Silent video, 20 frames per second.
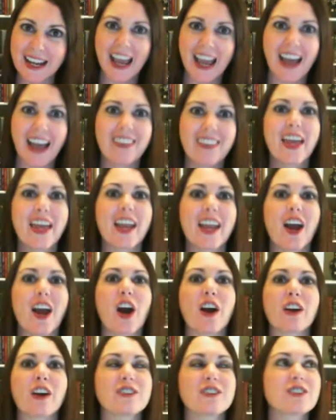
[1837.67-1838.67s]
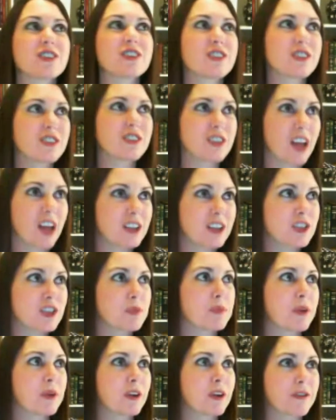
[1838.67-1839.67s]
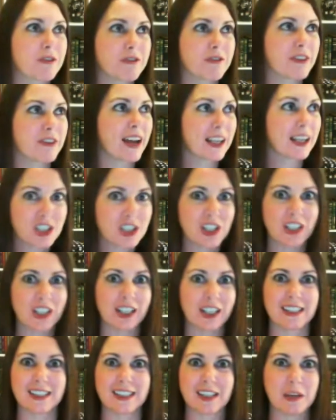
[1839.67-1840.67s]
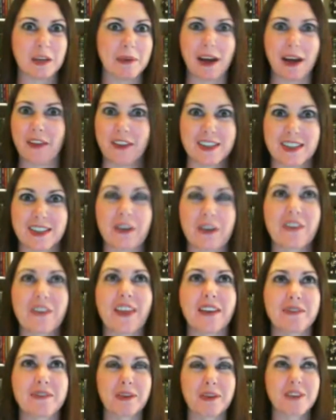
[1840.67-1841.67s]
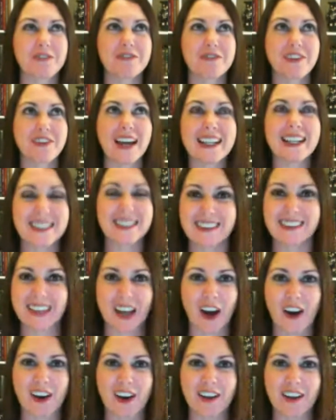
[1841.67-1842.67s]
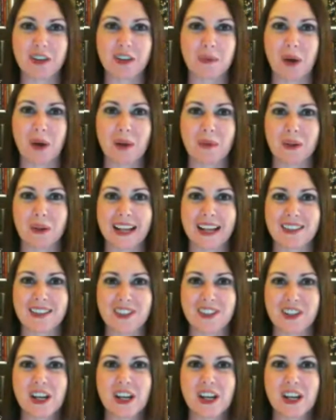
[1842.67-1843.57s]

and they are such perfectionists about this, or they've perfected the art of the one-word answer.